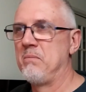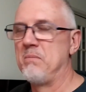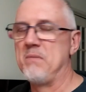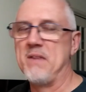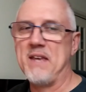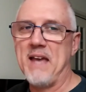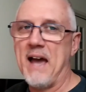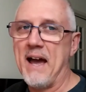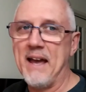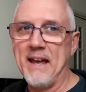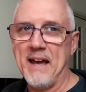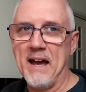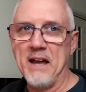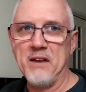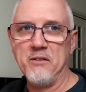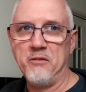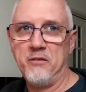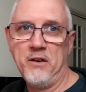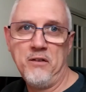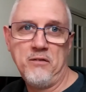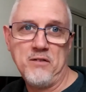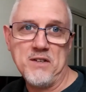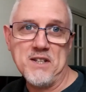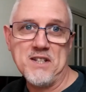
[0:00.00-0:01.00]
the
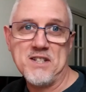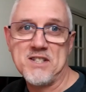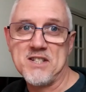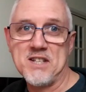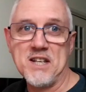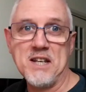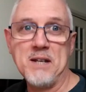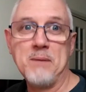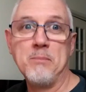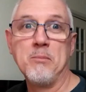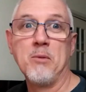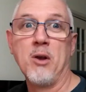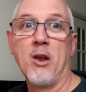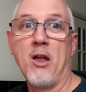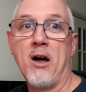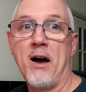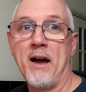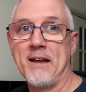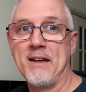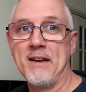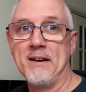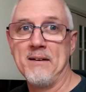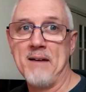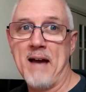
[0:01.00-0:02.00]
A850 seemed
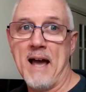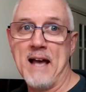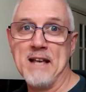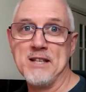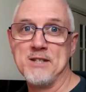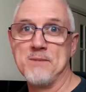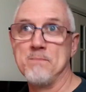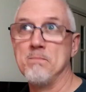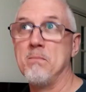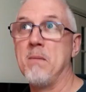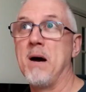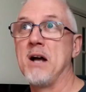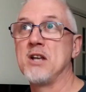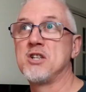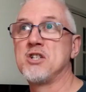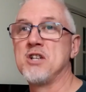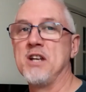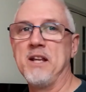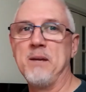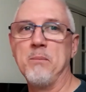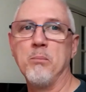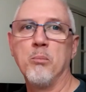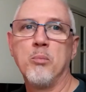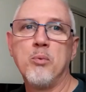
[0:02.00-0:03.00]
like as much
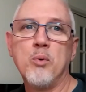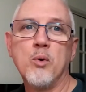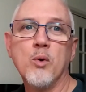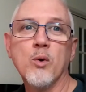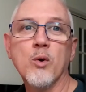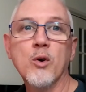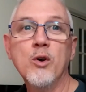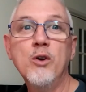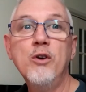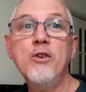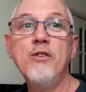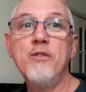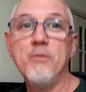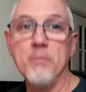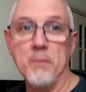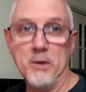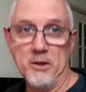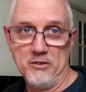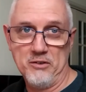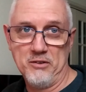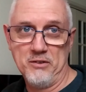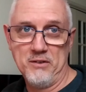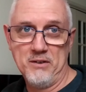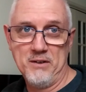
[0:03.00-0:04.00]
an
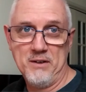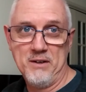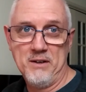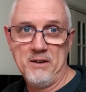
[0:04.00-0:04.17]
improvement